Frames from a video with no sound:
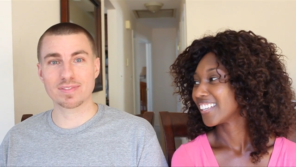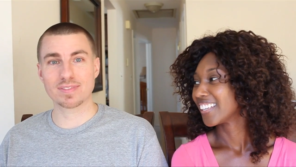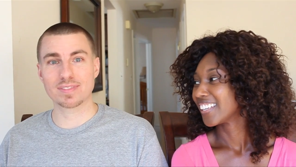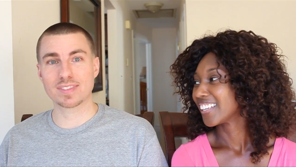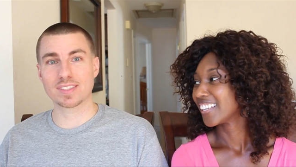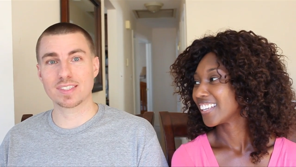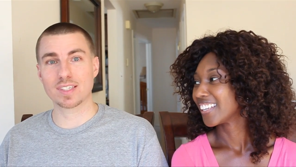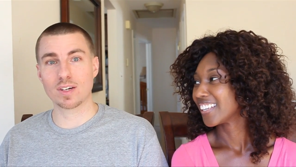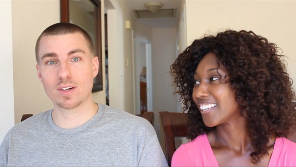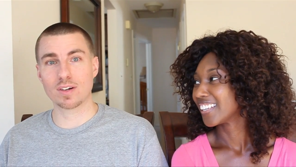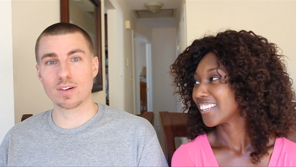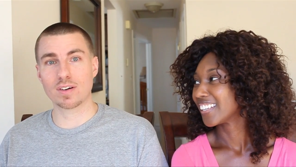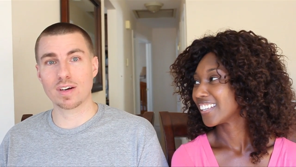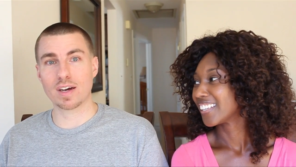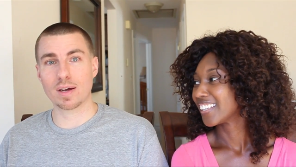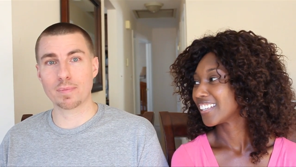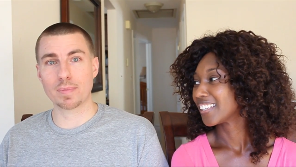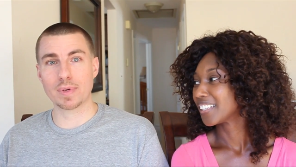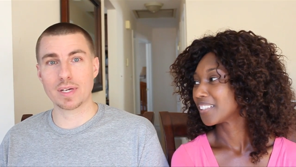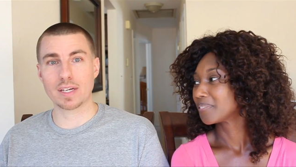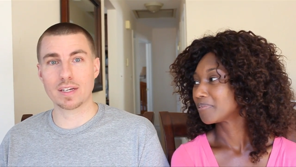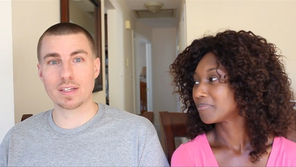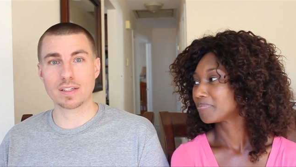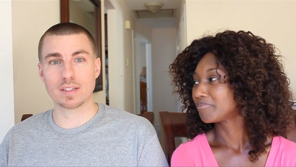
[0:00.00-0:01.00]
Speaker 1: so I
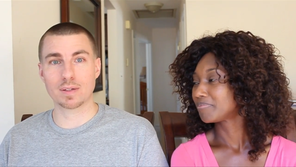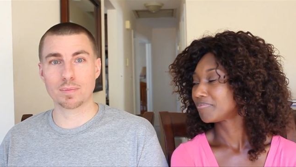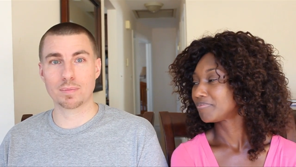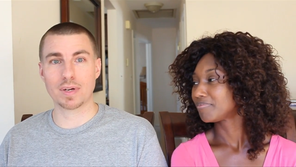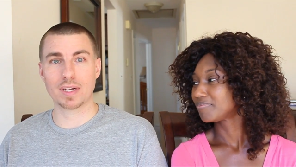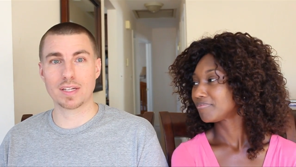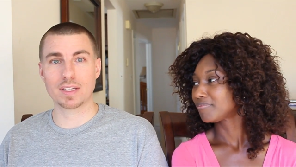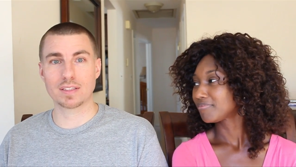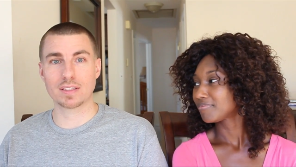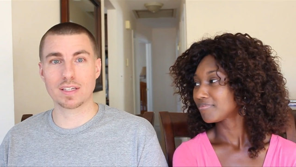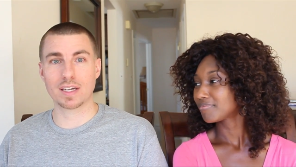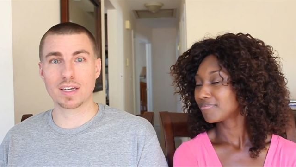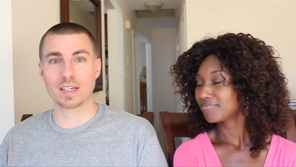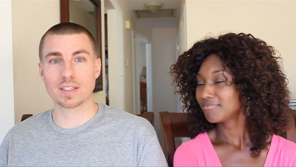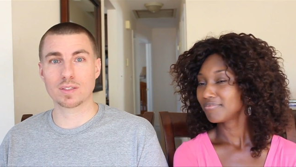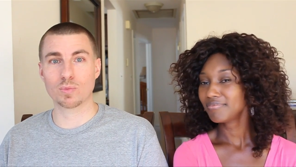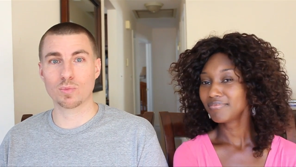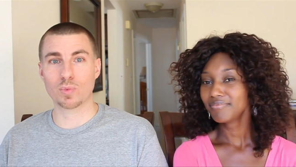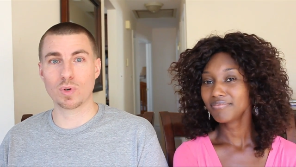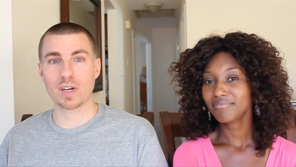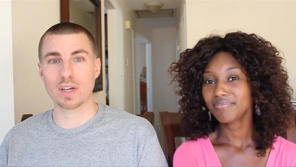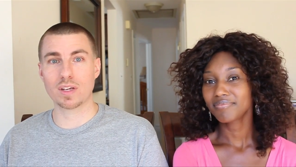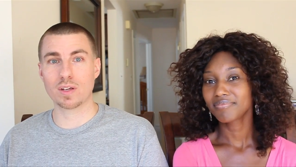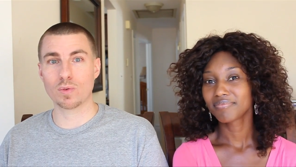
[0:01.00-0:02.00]
mean, it depends, I guess,
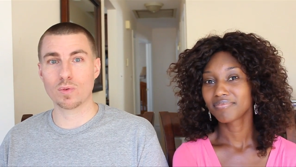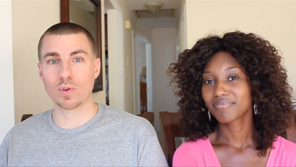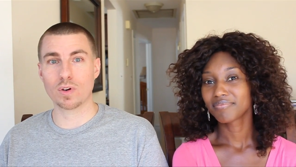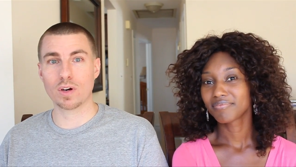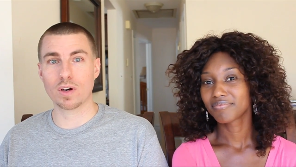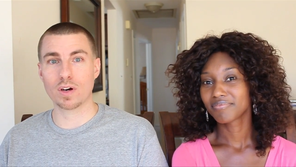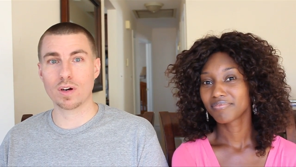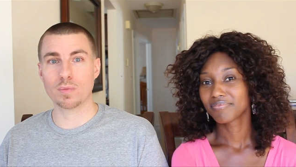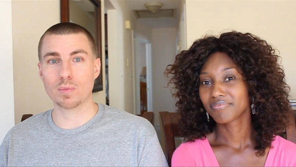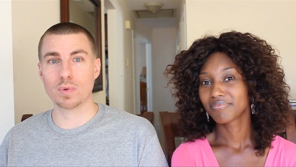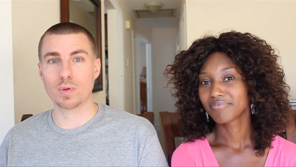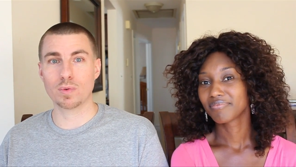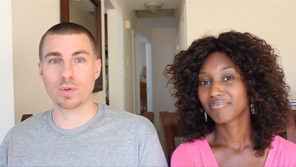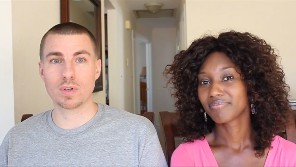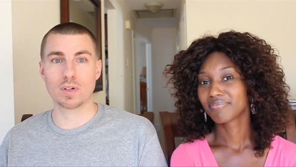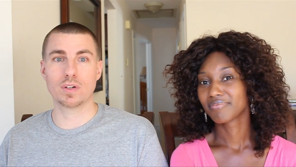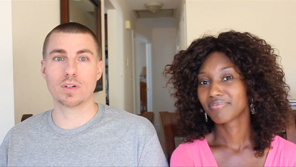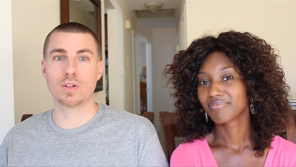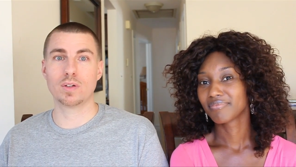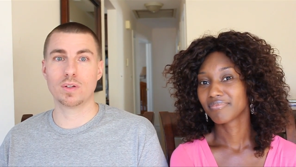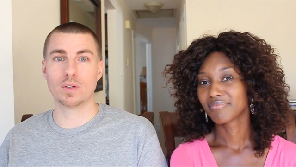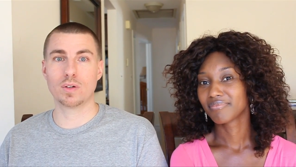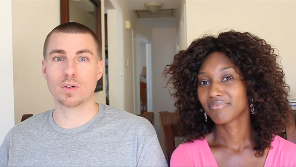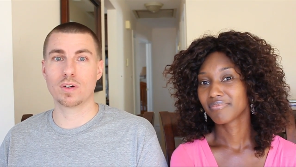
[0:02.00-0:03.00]
where you are. But we're
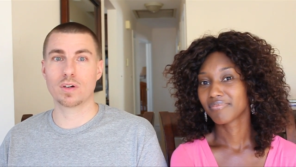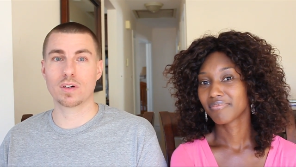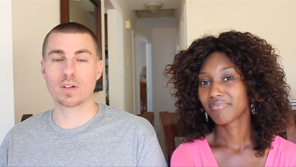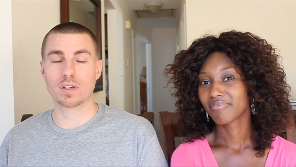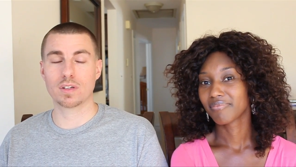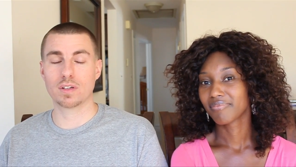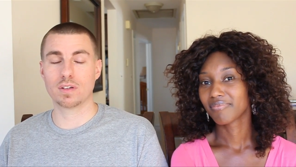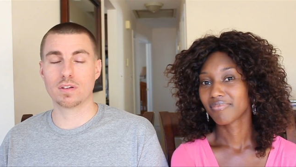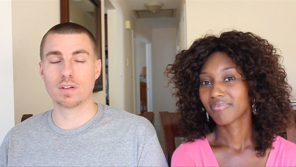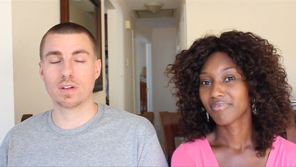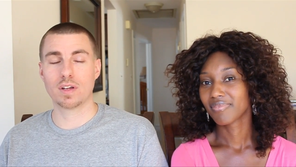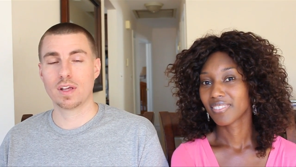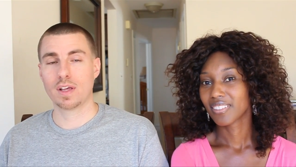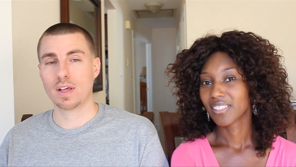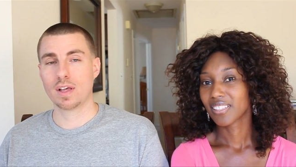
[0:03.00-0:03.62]
in New York, and